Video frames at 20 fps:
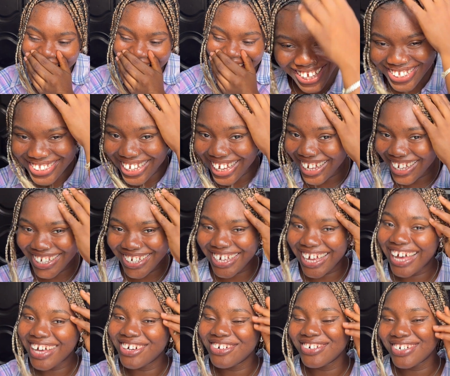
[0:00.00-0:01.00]
like,
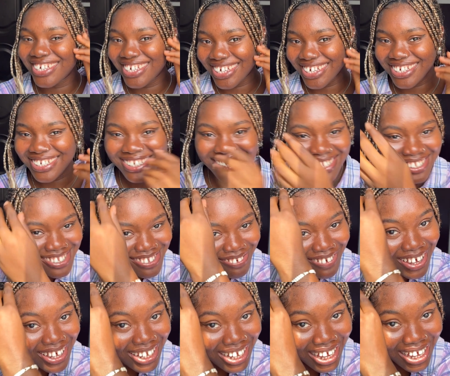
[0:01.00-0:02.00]
okay, it's
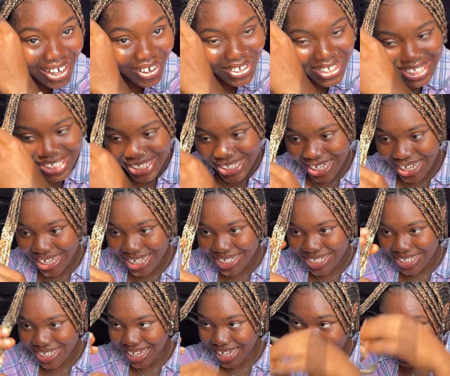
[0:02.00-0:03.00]
fine, I understand,
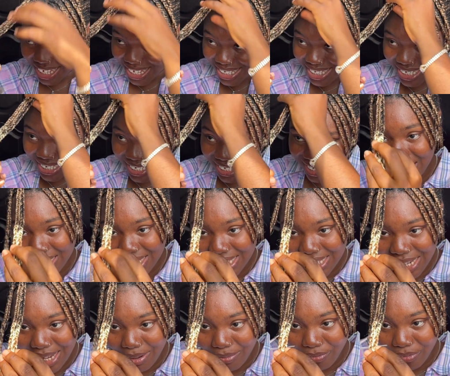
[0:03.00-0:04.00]
I get it, it's
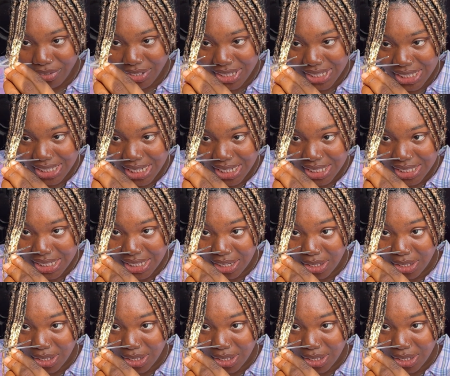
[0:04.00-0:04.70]
time for this thing to